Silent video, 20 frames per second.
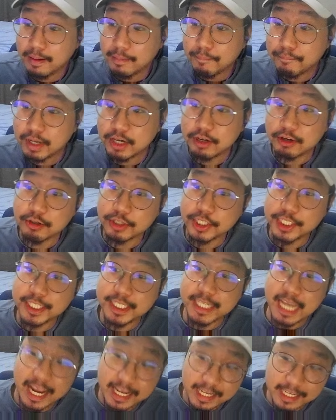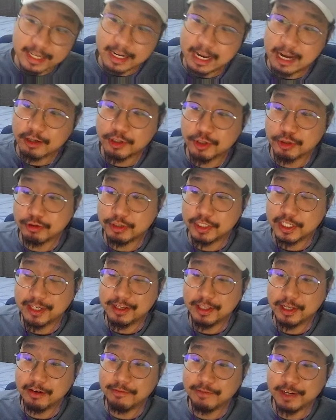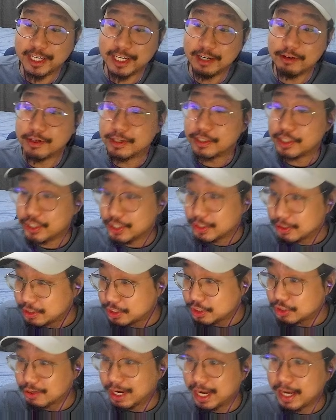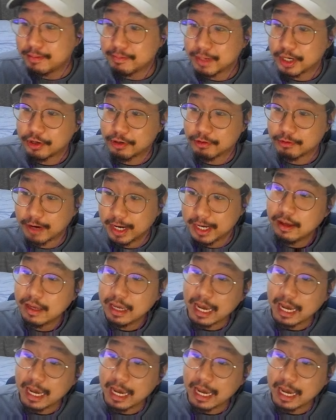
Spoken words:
But her second outro skill over here in Tune Strain mode, right?